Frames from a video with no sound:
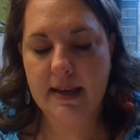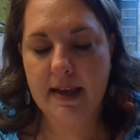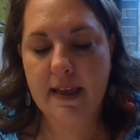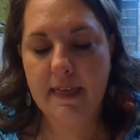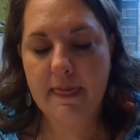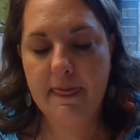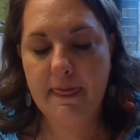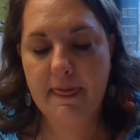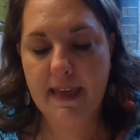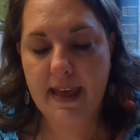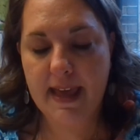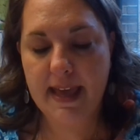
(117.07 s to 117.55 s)

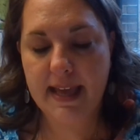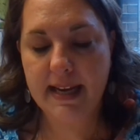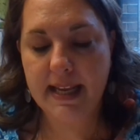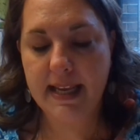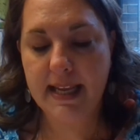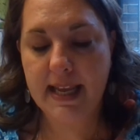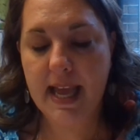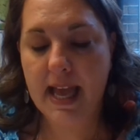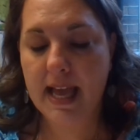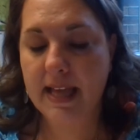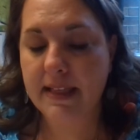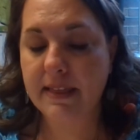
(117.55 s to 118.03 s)
Then
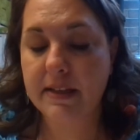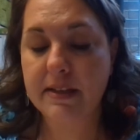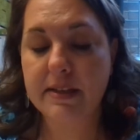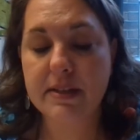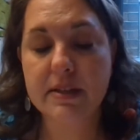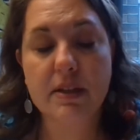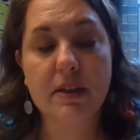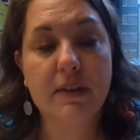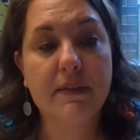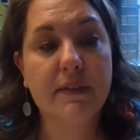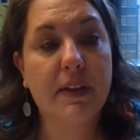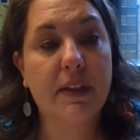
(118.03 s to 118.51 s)
he had the
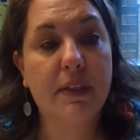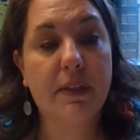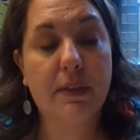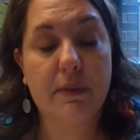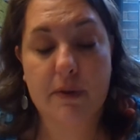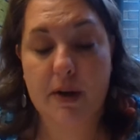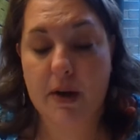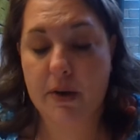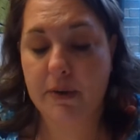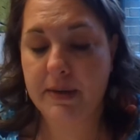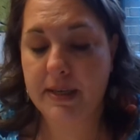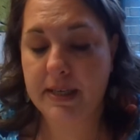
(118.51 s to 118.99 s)
servant
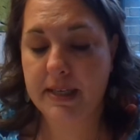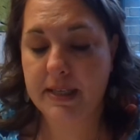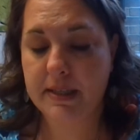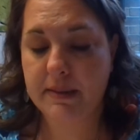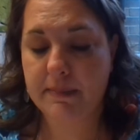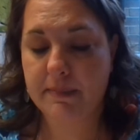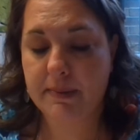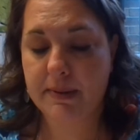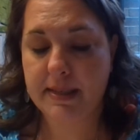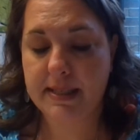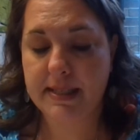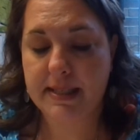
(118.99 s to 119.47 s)
thrown into
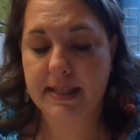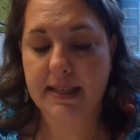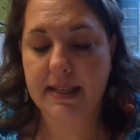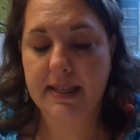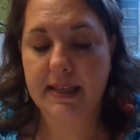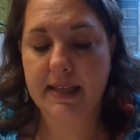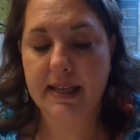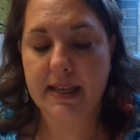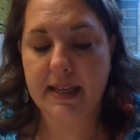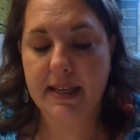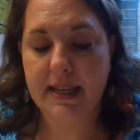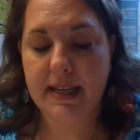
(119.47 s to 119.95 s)

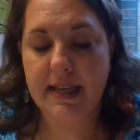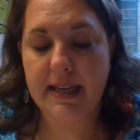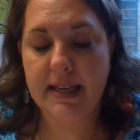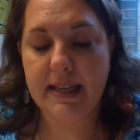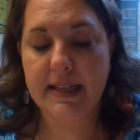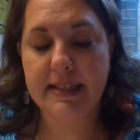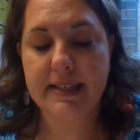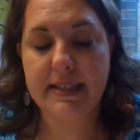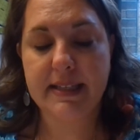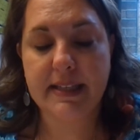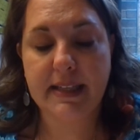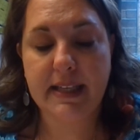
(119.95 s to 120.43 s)
prison
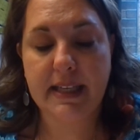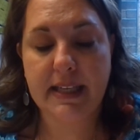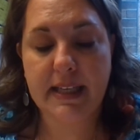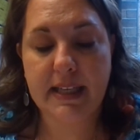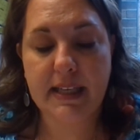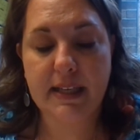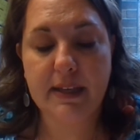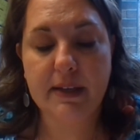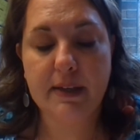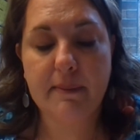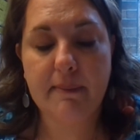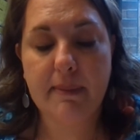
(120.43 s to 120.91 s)
until
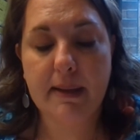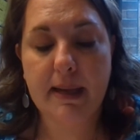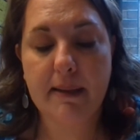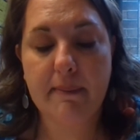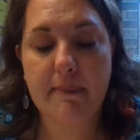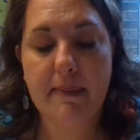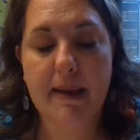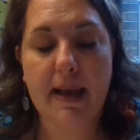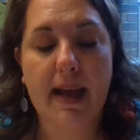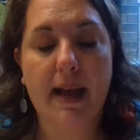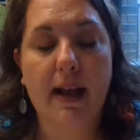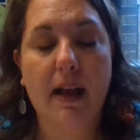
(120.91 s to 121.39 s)
he could pay
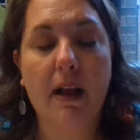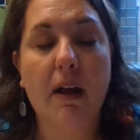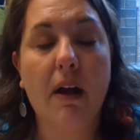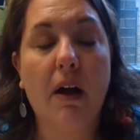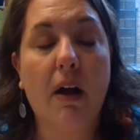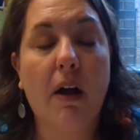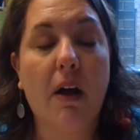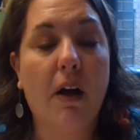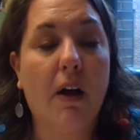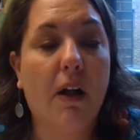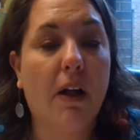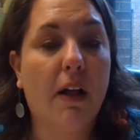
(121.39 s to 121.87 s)
back
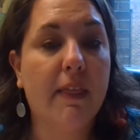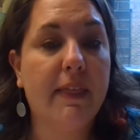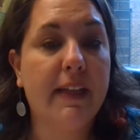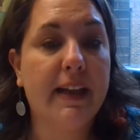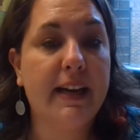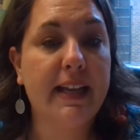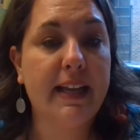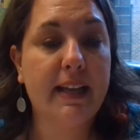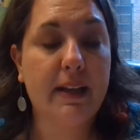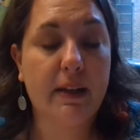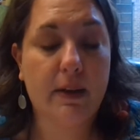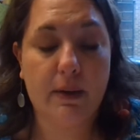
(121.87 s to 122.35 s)
all
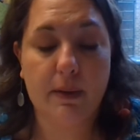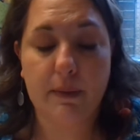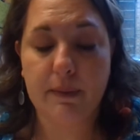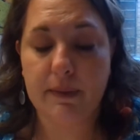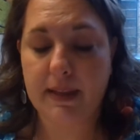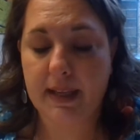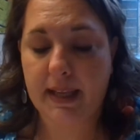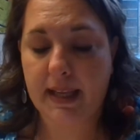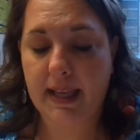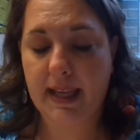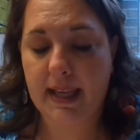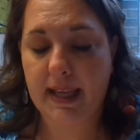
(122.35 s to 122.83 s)
that he owed
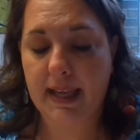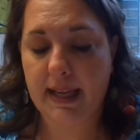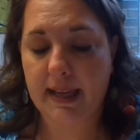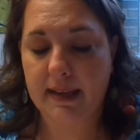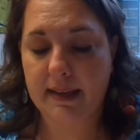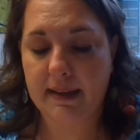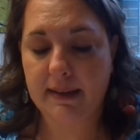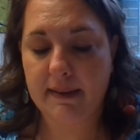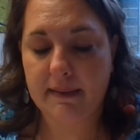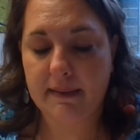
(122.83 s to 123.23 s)
the king.